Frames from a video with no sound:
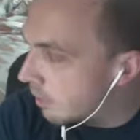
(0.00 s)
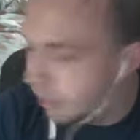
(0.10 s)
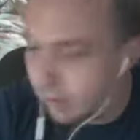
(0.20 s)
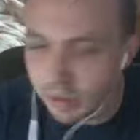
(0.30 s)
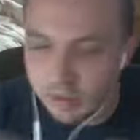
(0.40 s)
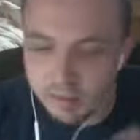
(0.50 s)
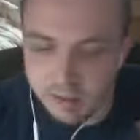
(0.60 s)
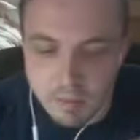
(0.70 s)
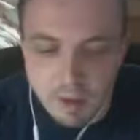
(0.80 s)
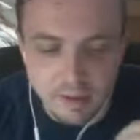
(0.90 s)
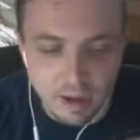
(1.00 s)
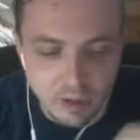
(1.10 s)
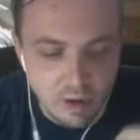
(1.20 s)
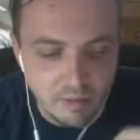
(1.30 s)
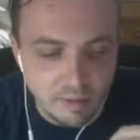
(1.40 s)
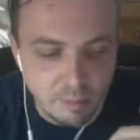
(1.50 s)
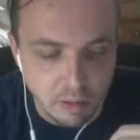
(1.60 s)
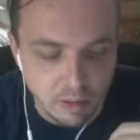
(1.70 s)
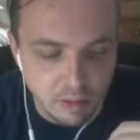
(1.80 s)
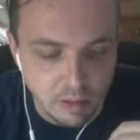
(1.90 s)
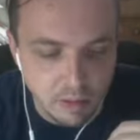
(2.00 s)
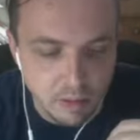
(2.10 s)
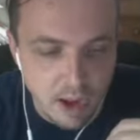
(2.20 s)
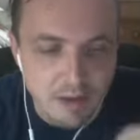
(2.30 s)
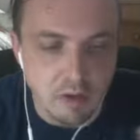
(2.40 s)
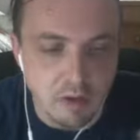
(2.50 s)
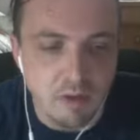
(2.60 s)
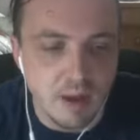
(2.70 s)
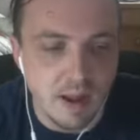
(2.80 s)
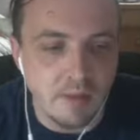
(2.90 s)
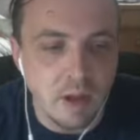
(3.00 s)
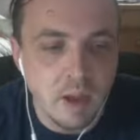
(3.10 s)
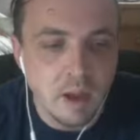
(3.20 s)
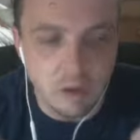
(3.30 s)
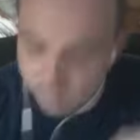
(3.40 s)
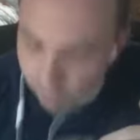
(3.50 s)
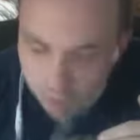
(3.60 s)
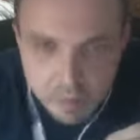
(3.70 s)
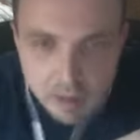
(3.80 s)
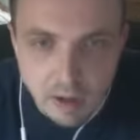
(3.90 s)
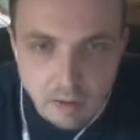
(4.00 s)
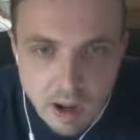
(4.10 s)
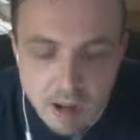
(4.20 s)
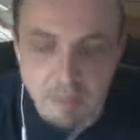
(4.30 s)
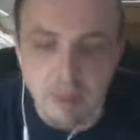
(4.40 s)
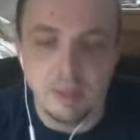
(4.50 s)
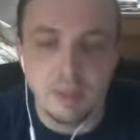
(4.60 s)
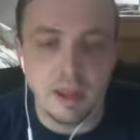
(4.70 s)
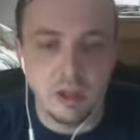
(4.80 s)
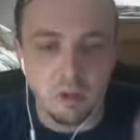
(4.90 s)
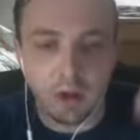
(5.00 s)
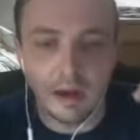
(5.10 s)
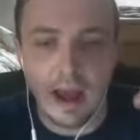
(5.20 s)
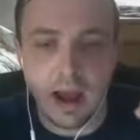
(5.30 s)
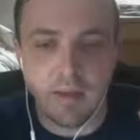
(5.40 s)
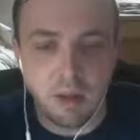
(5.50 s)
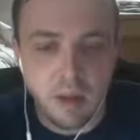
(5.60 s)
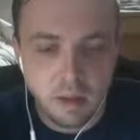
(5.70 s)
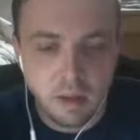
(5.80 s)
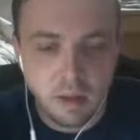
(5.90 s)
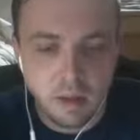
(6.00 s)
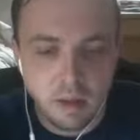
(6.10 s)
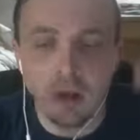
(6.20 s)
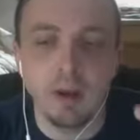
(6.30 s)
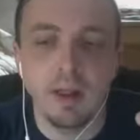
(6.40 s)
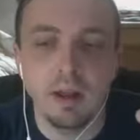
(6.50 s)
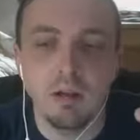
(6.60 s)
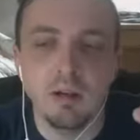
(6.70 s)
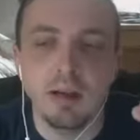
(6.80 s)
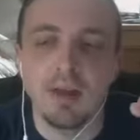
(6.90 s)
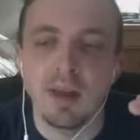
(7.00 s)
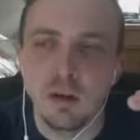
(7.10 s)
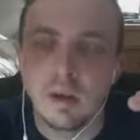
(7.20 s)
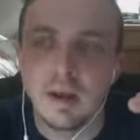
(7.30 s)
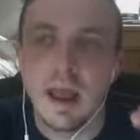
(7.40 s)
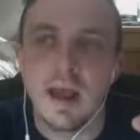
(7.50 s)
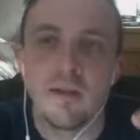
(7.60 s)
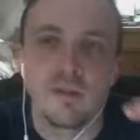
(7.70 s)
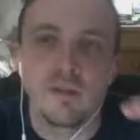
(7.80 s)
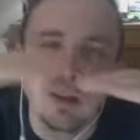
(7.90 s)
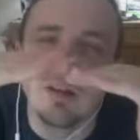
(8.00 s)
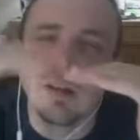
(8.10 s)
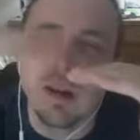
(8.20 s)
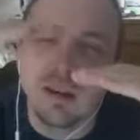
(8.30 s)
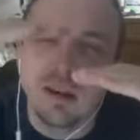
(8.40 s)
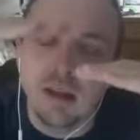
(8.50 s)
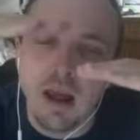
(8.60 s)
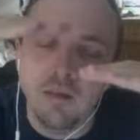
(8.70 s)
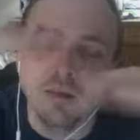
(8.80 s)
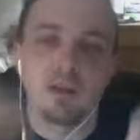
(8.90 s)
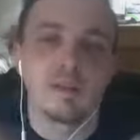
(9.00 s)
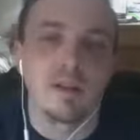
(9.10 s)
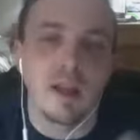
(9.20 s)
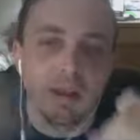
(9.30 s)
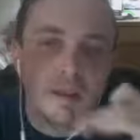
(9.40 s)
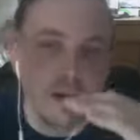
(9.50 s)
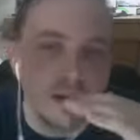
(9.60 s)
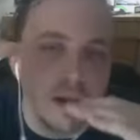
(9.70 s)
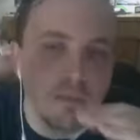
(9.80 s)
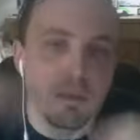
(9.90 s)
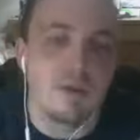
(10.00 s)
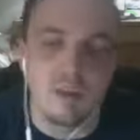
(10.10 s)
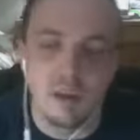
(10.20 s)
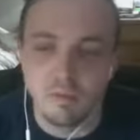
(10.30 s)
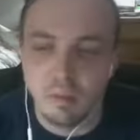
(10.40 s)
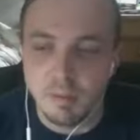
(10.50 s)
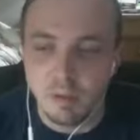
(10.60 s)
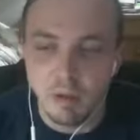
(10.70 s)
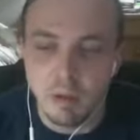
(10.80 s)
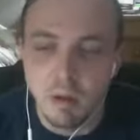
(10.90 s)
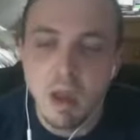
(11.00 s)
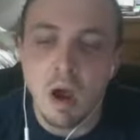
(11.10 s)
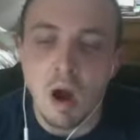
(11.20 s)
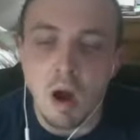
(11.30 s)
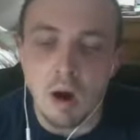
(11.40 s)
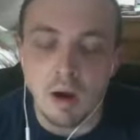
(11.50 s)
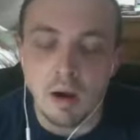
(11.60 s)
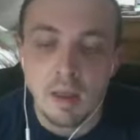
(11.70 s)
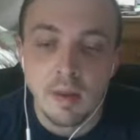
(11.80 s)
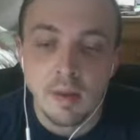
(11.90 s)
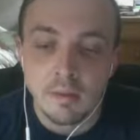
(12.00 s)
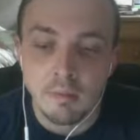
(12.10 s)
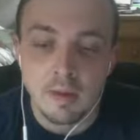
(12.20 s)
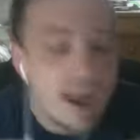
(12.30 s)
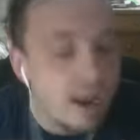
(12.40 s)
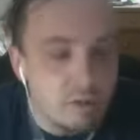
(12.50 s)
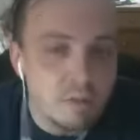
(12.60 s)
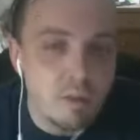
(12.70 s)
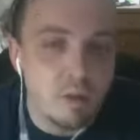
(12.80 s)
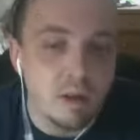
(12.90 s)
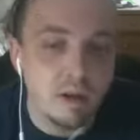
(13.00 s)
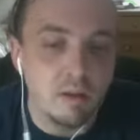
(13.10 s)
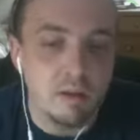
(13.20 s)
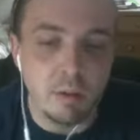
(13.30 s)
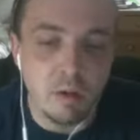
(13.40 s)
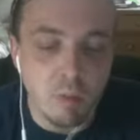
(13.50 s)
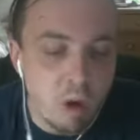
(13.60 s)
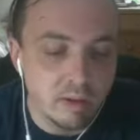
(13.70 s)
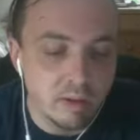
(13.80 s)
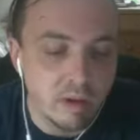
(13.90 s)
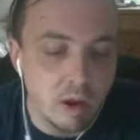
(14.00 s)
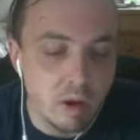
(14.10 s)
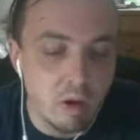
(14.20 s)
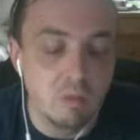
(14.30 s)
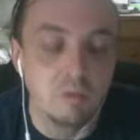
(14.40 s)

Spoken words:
in some ways I do have this belief, and I don't know if I've confirmed it yet or not, but that you can have really great leaders, and then you can have just this ever so slightly above tier of people who are natural born leaders, but who also